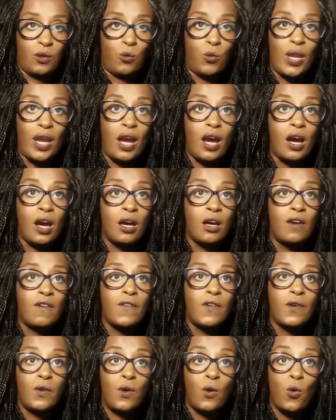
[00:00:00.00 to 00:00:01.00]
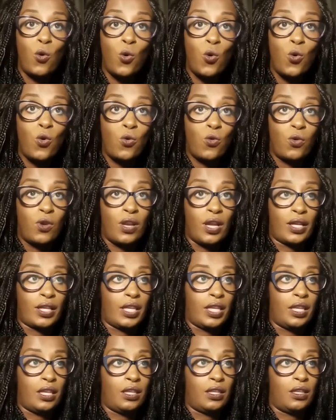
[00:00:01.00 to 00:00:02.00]
We are all
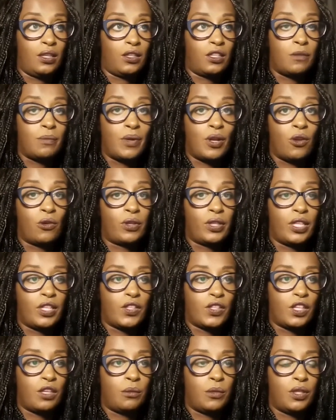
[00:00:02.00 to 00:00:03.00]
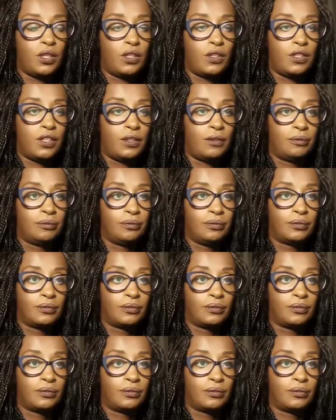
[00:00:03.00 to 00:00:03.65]
lucky to belong in this community.